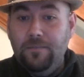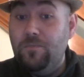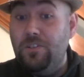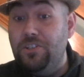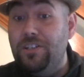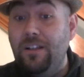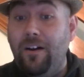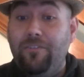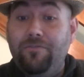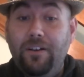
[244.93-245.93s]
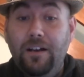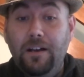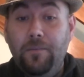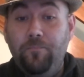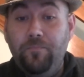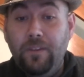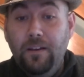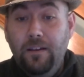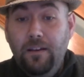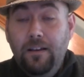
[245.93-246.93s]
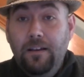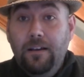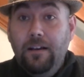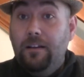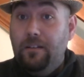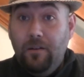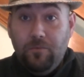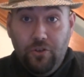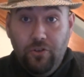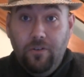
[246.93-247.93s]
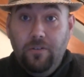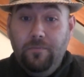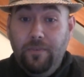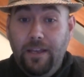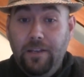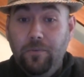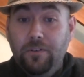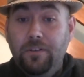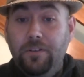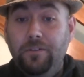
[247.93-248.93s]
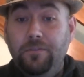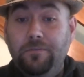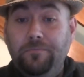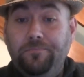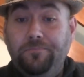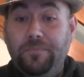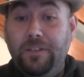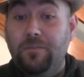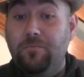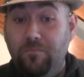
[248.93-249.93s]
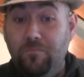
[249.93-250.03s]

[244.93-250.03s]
Such is life. And I'm sure anyone who is